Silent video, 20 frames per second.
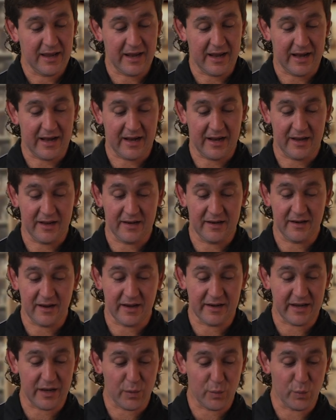And
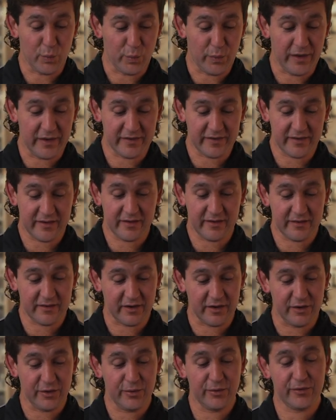again, this is
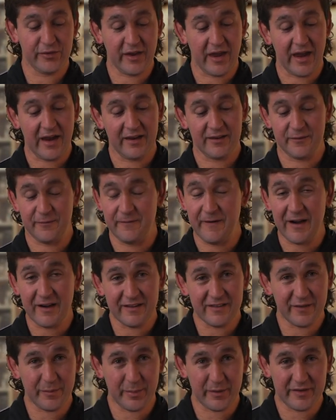a use case
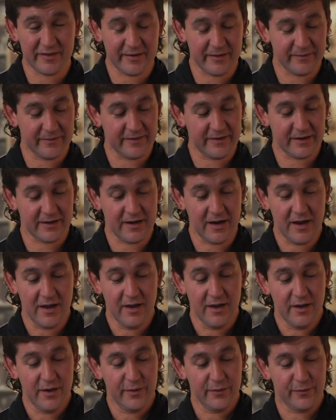very specific
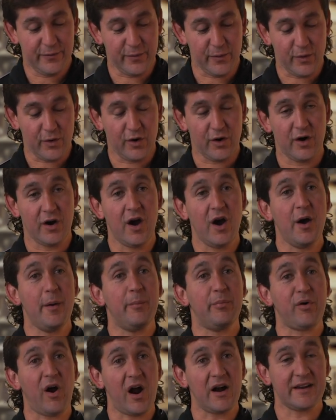for
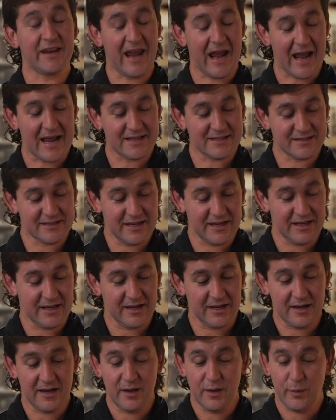
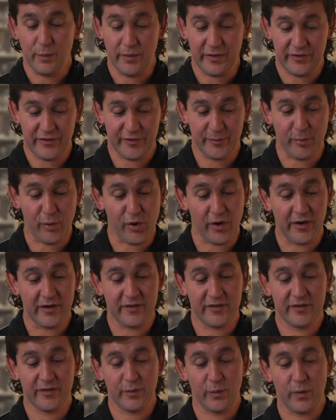broadcasting with
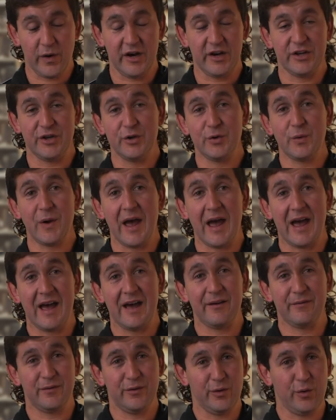sports, where you
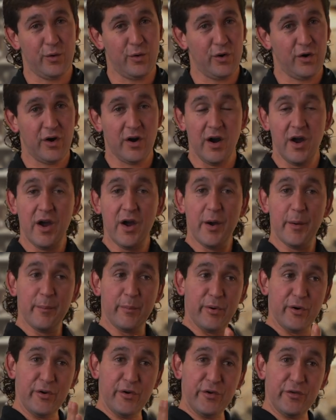have your
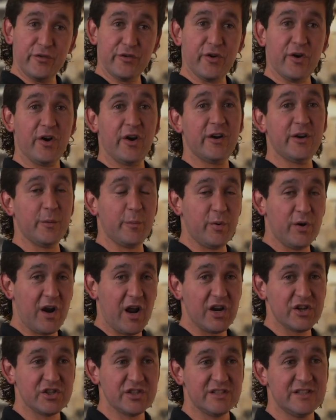producer and your
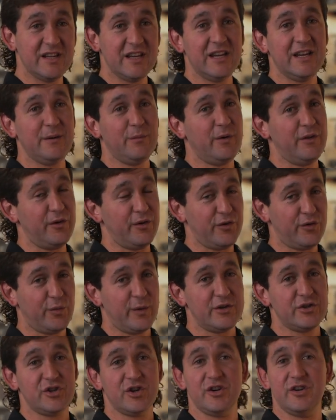production team with your
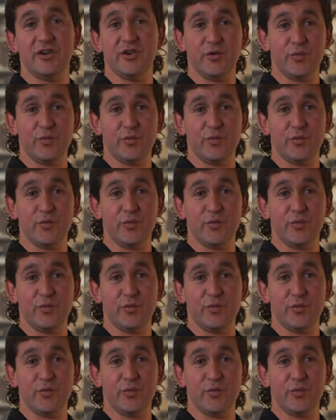switcher and